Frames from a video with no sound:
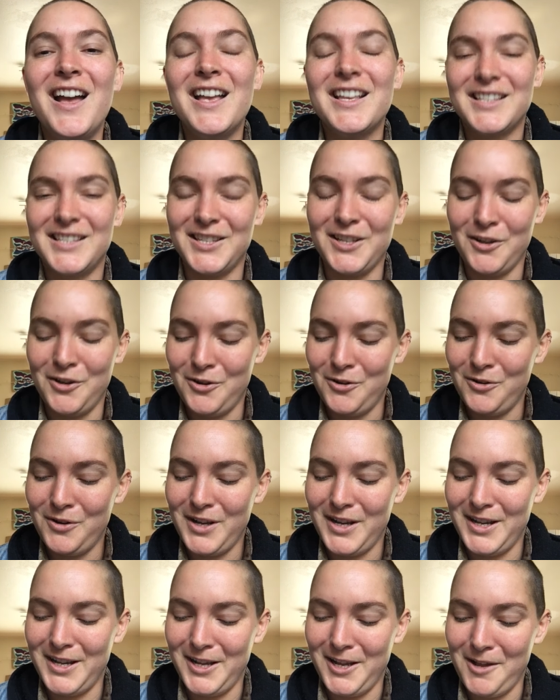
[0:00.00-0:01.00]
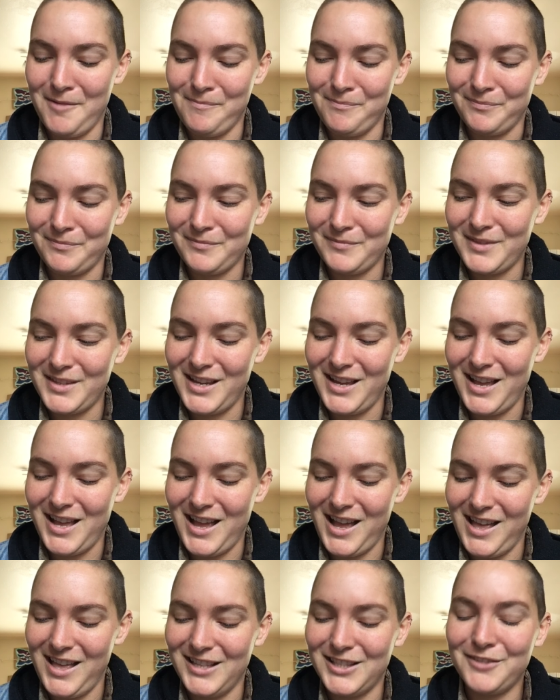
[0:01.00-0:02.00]
So
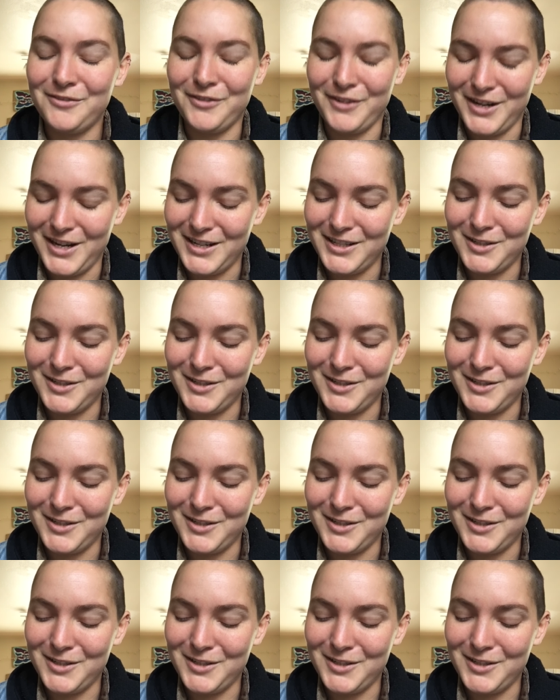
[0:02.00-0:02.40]
it's funny